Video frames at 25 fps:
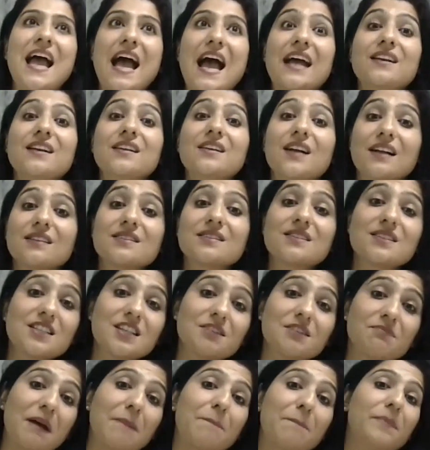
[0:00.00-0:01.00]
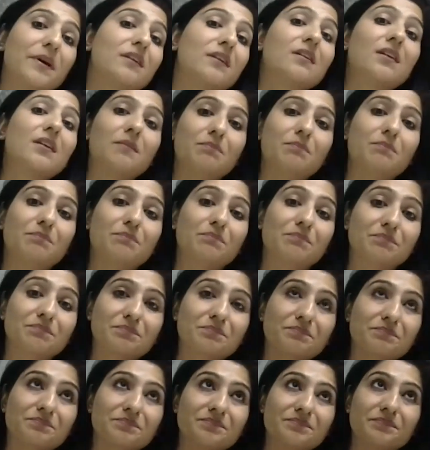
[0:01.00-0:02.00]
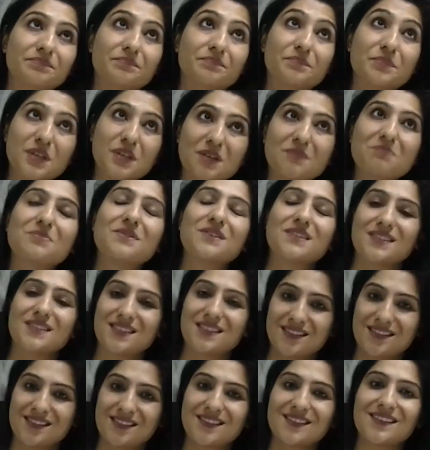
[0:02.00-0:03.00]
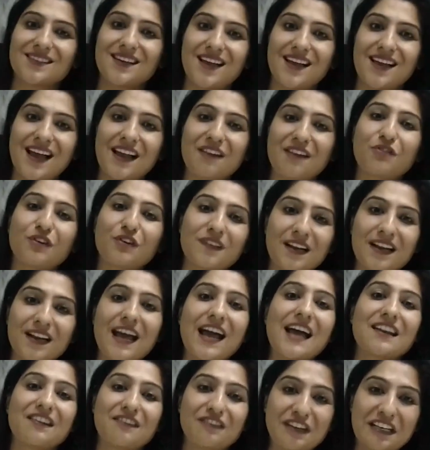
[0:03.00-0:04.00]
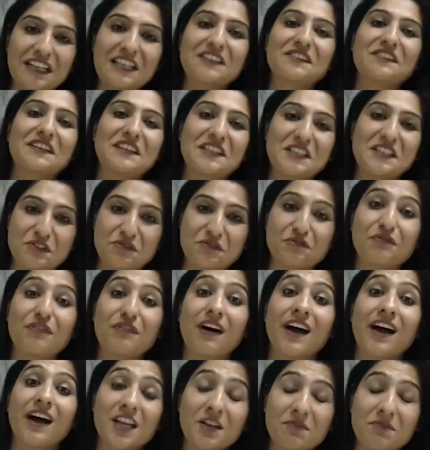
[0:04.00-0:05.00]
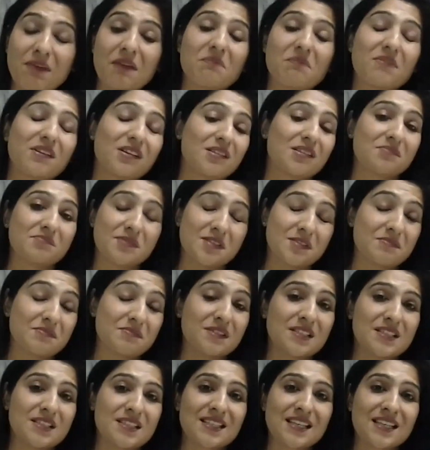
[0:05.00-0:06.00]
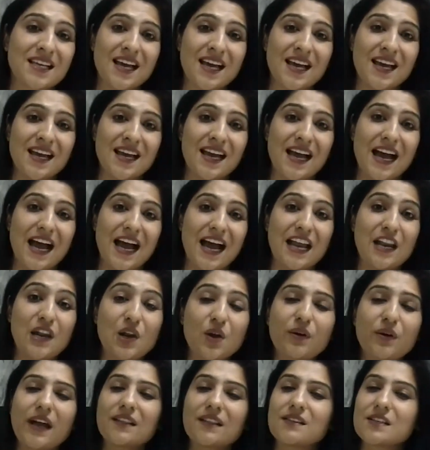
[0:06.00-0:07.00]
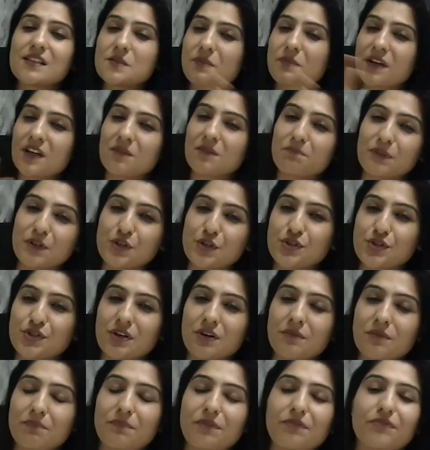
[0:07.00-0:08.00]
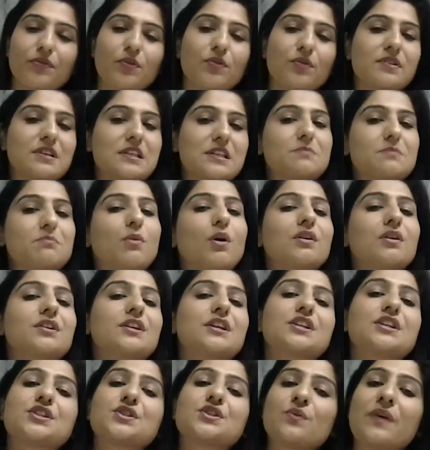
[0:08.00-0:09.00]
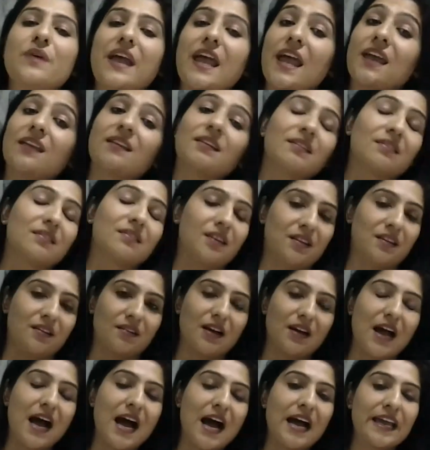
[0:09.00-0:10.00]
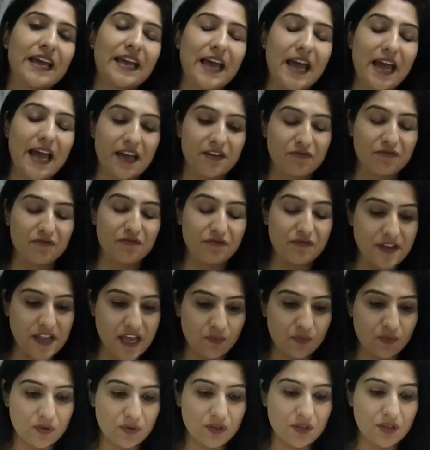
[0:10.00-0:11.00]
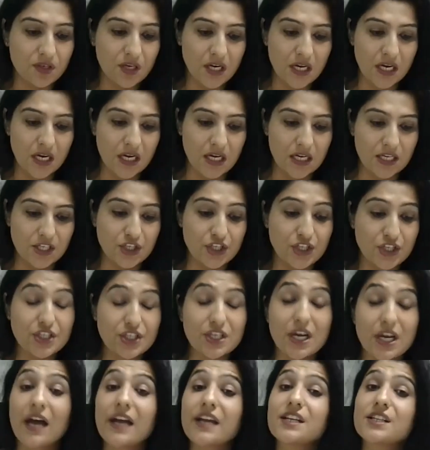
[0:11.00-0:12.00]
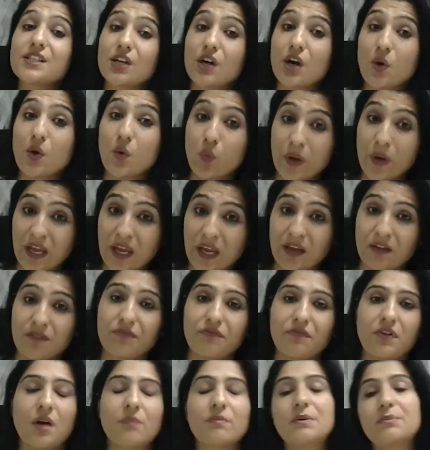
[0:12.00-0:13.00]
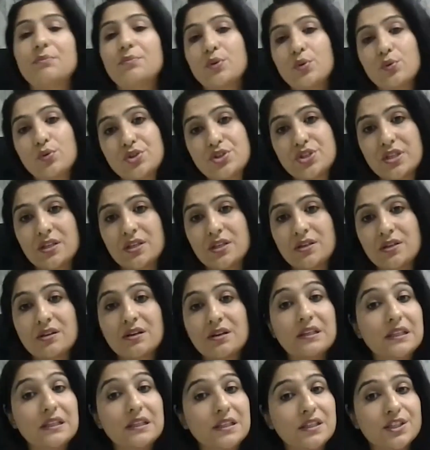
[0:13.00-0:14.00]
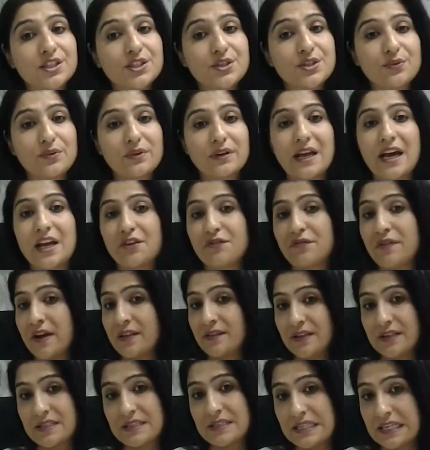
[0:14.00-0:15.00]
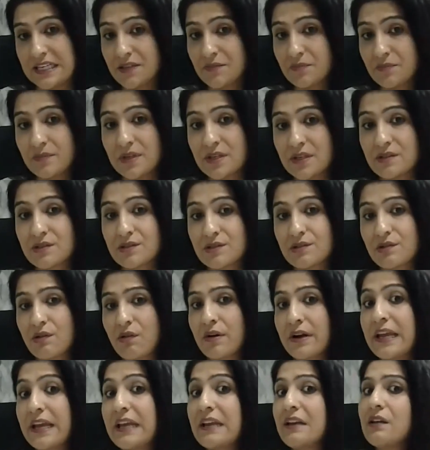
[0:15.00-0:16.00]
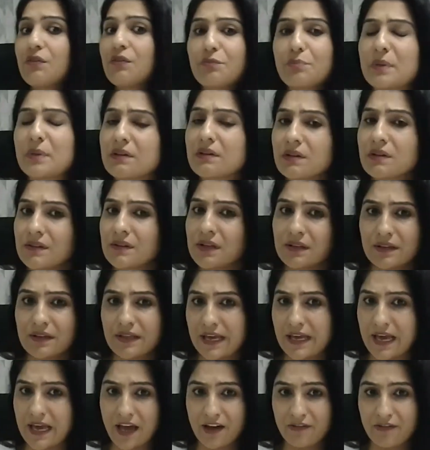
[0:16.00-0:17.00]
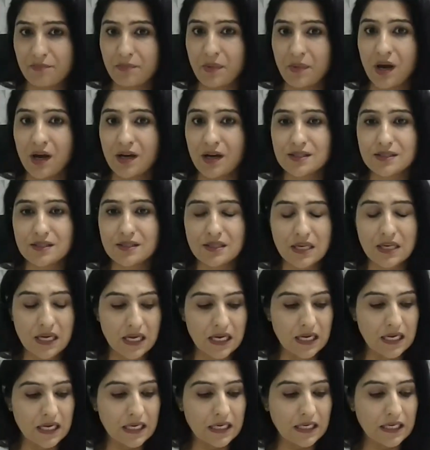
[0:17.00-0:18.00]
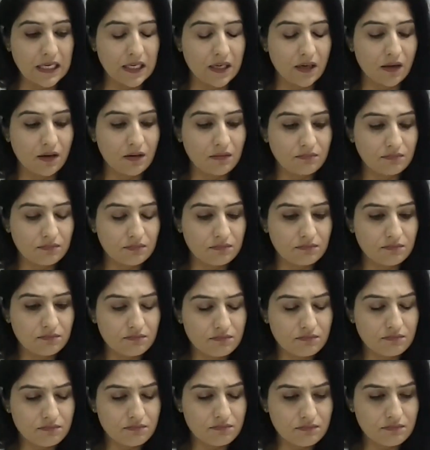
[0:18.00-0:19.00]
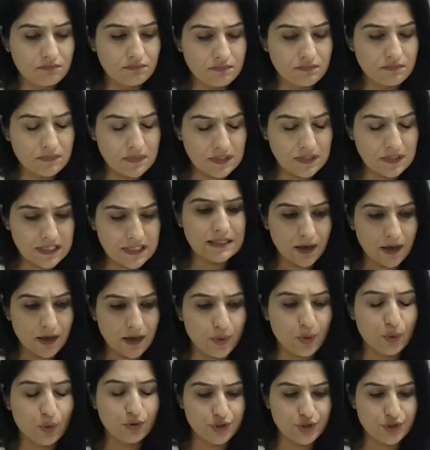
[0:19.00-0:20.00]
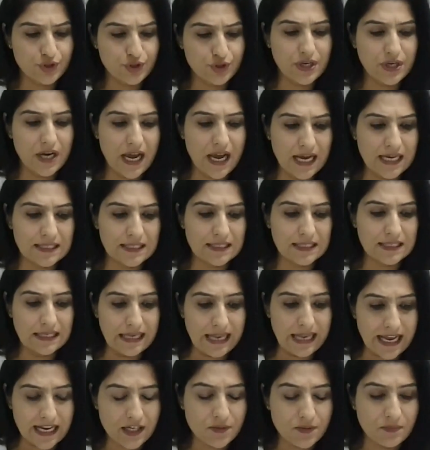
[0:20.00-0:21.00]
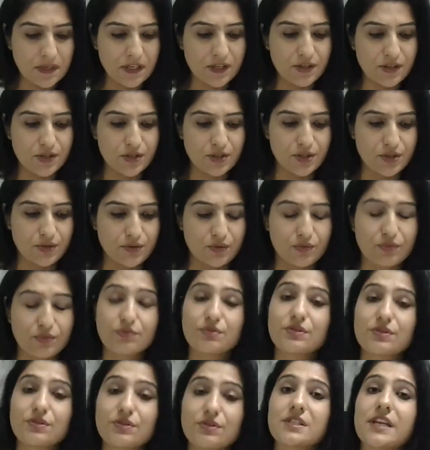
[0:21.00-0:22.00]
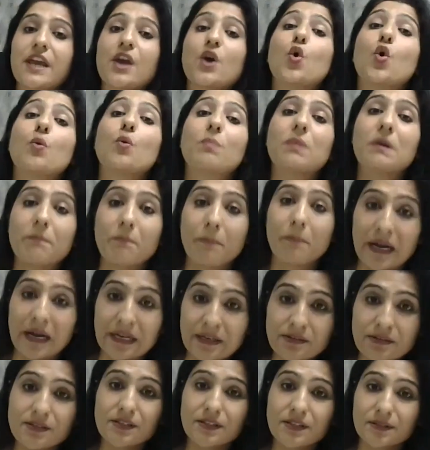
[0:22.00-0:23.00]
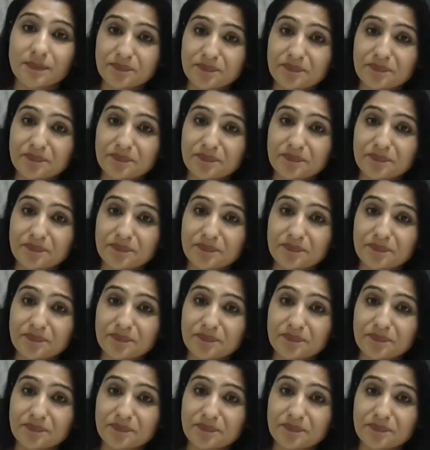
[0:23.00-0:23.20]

and consider my bigger purpose. And for that, I really, really define my bigger purpose. I look at this bigger picture before responding to anything. I have never shied away from approaching a leader to clarify their statements or any opinion that they have passed. You know, this approach has led me to stay open minded,